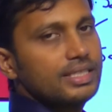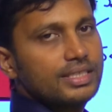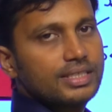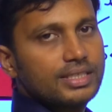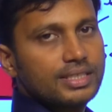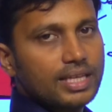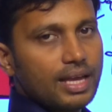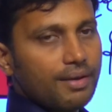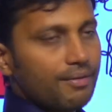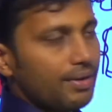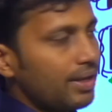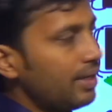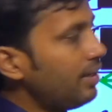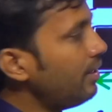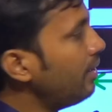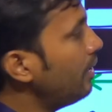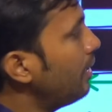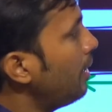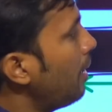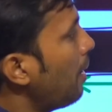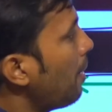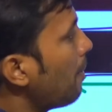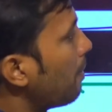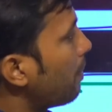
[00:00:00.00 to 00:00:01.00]
7
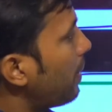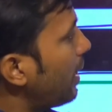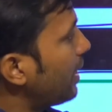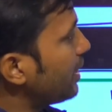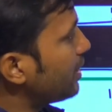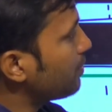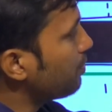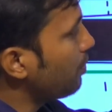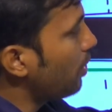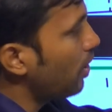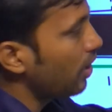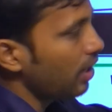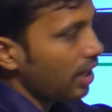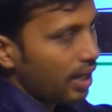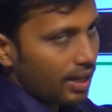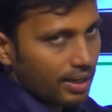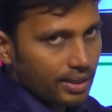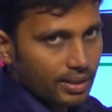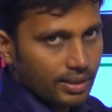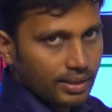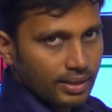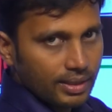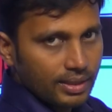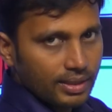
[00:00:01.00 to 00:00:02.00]
plus small
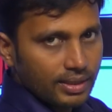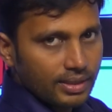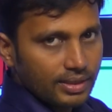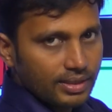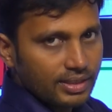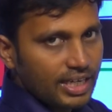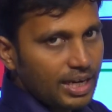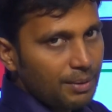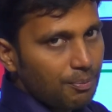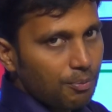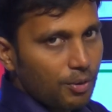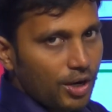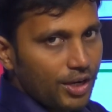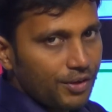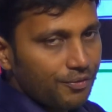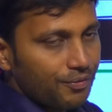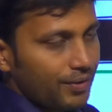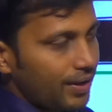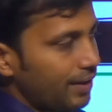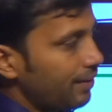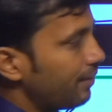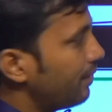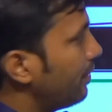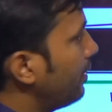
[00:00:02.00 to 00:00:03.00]
r
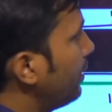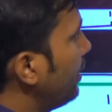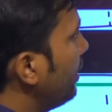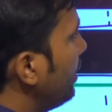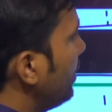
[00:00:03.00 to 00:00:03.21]
3.5